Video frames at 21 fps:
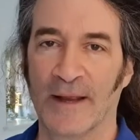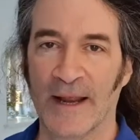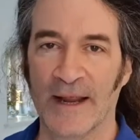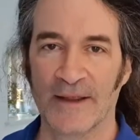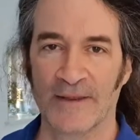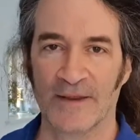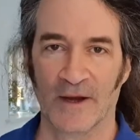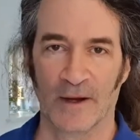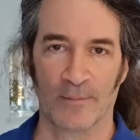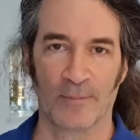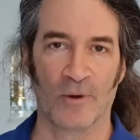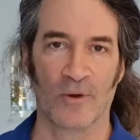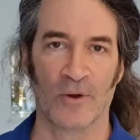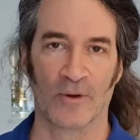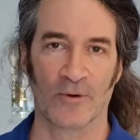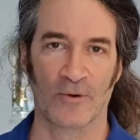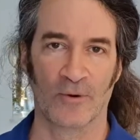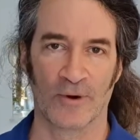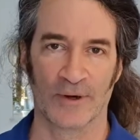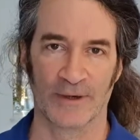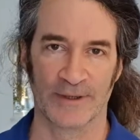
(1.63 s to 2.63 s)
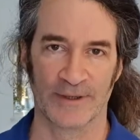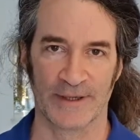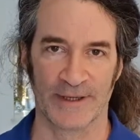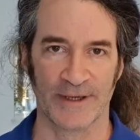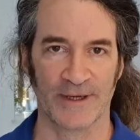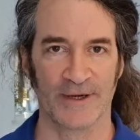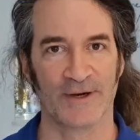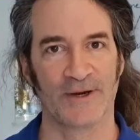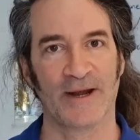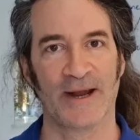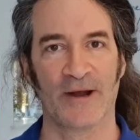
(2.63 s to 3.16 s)
Hey there, Paul Gordon
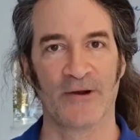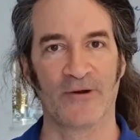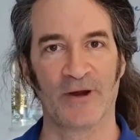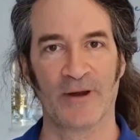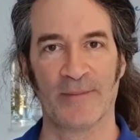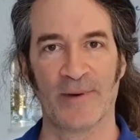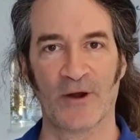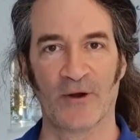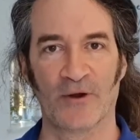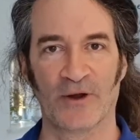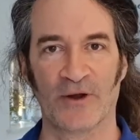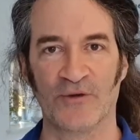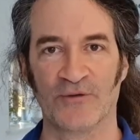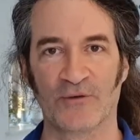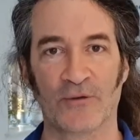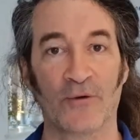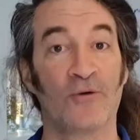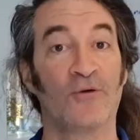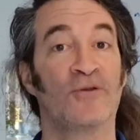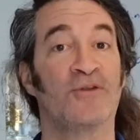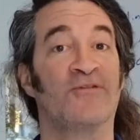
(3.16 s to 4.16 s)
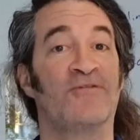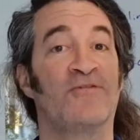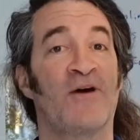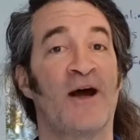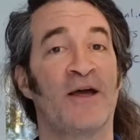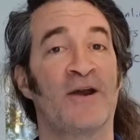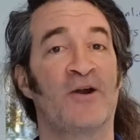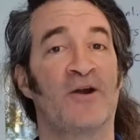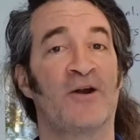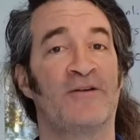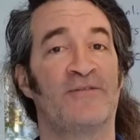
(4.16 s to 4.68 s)
here, Harry American Troll, the
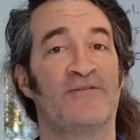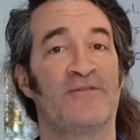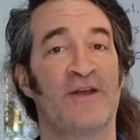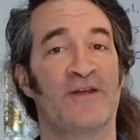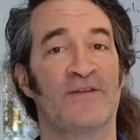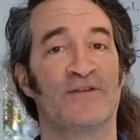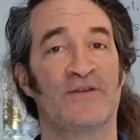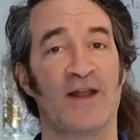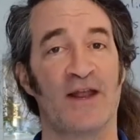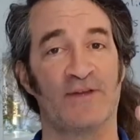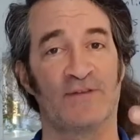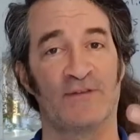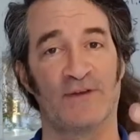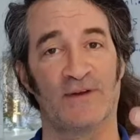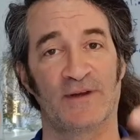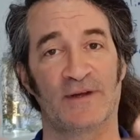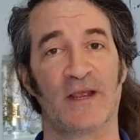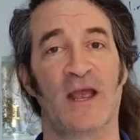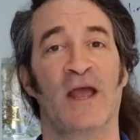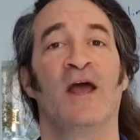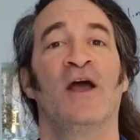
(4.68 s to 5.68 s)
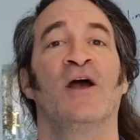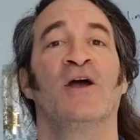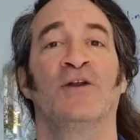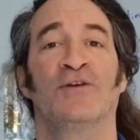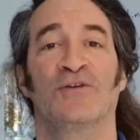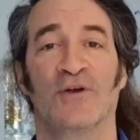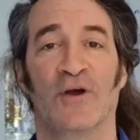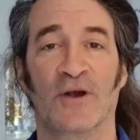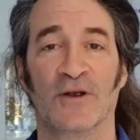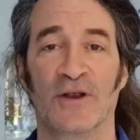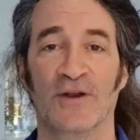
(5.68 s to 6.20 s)
fine art of face dancing,
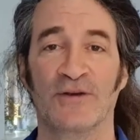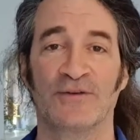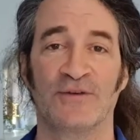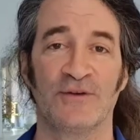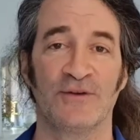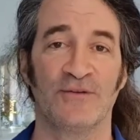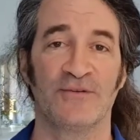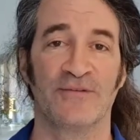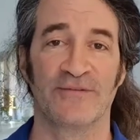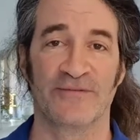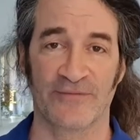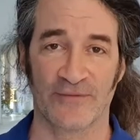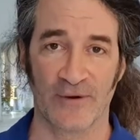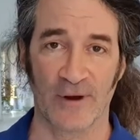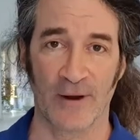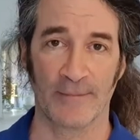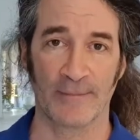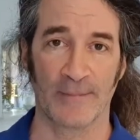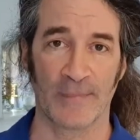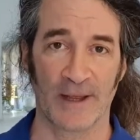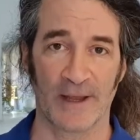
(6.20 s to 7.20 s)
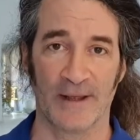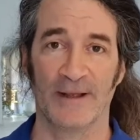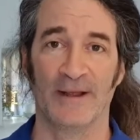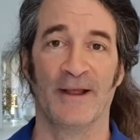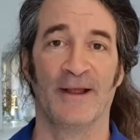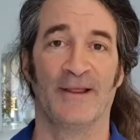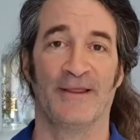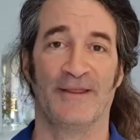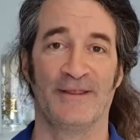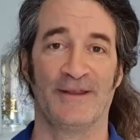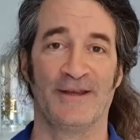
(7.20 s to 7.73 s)
talking to you from
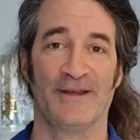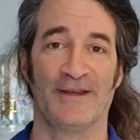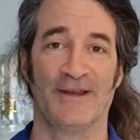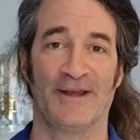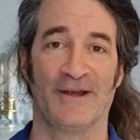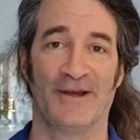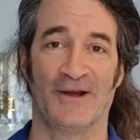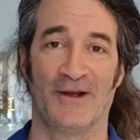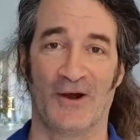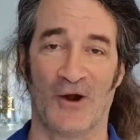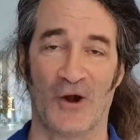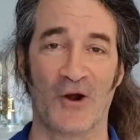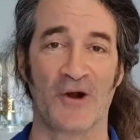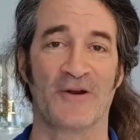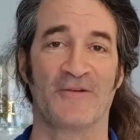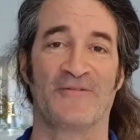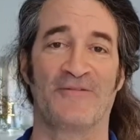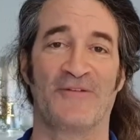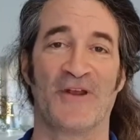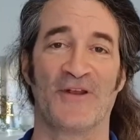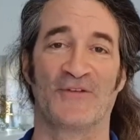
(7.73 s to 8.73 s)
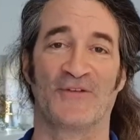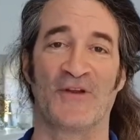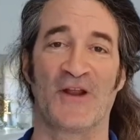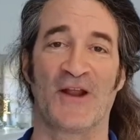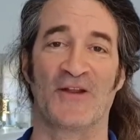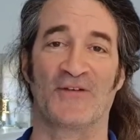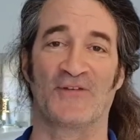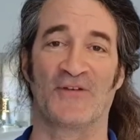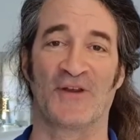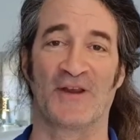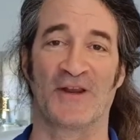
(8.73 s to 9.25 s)
the Art of Face
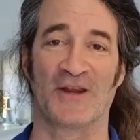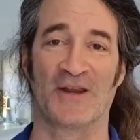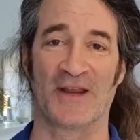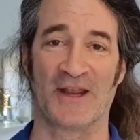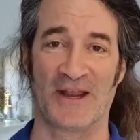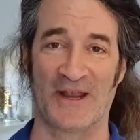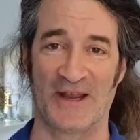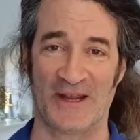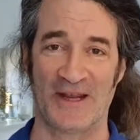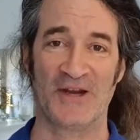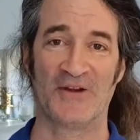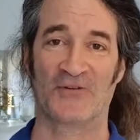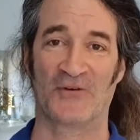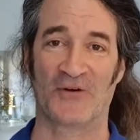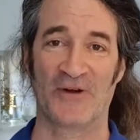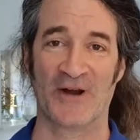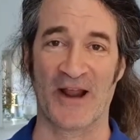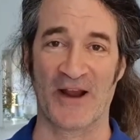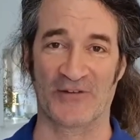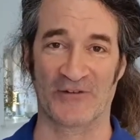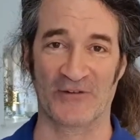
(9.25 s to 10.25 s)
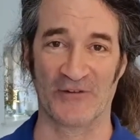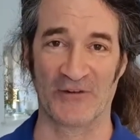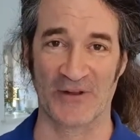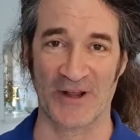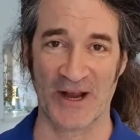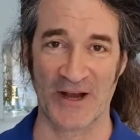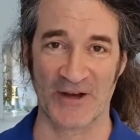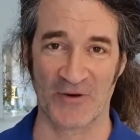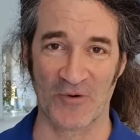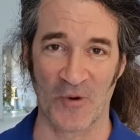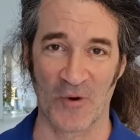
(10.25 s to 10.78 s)
Dancing International
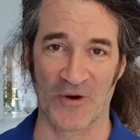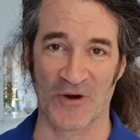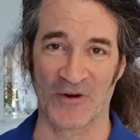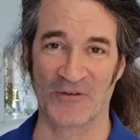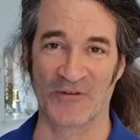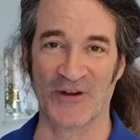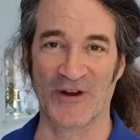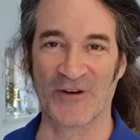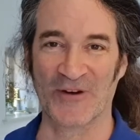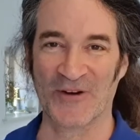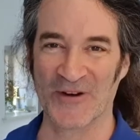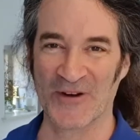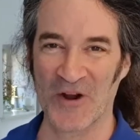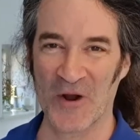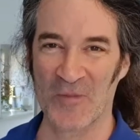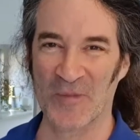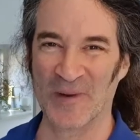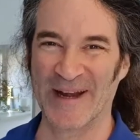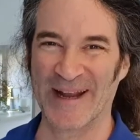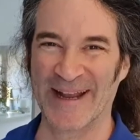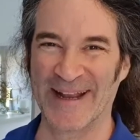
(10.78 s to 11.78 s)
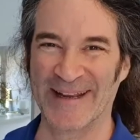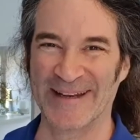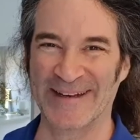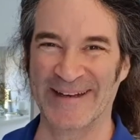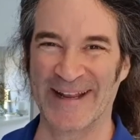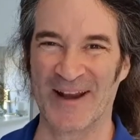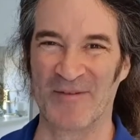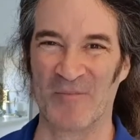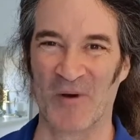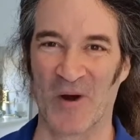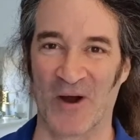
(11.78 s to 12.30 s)
Headquarters here in Copenhagen,
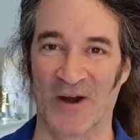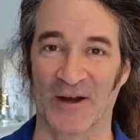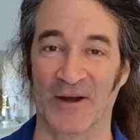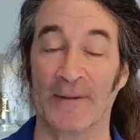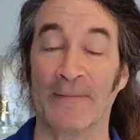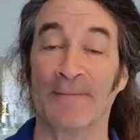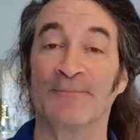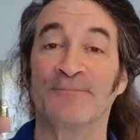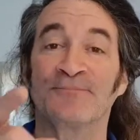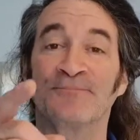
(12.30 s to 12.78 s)
Denmark.